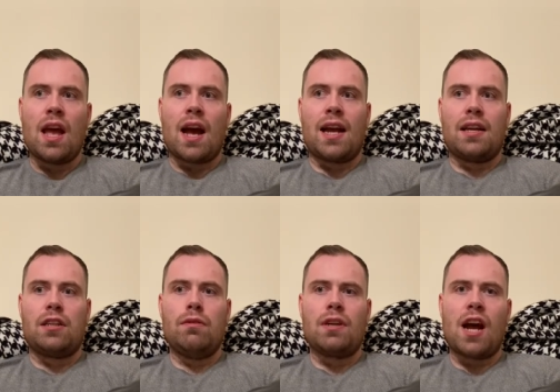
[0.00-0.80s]
And, like,
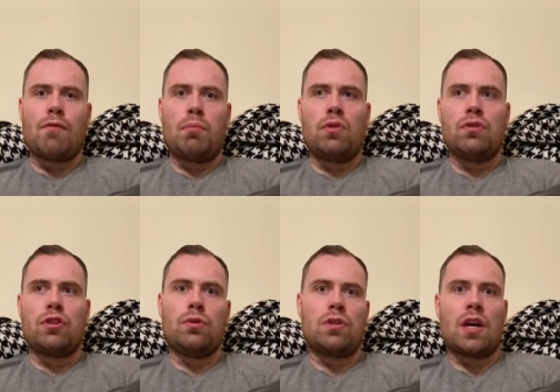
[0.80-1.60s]
you could have a
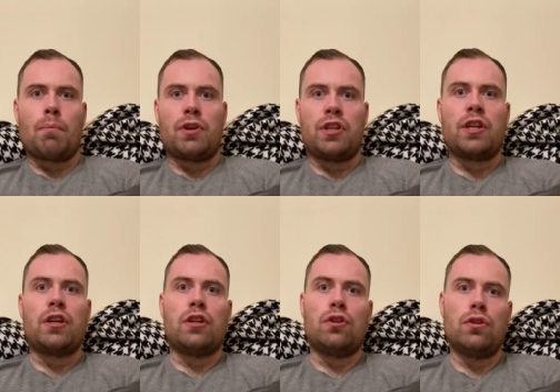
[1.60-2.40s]
pundit who's not
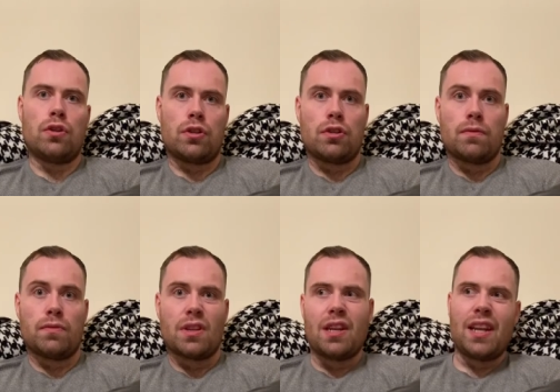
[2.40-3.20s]
particularly good,
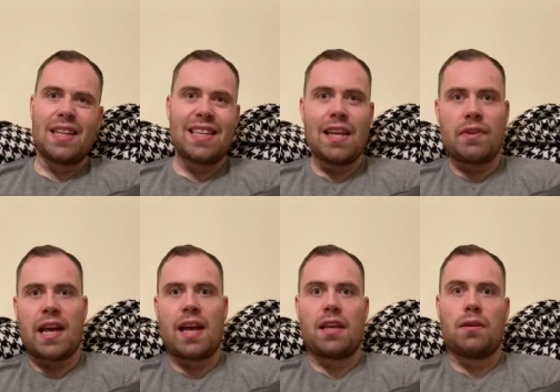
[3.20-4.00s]
like David
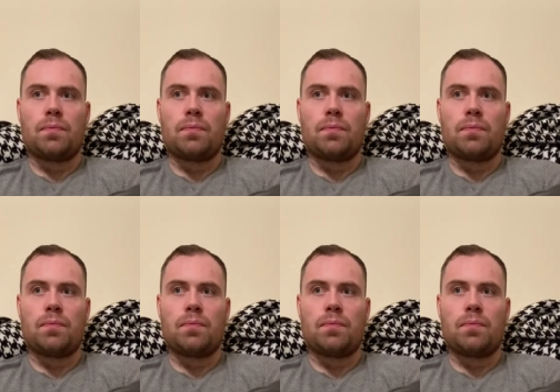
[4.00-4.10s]
Haye.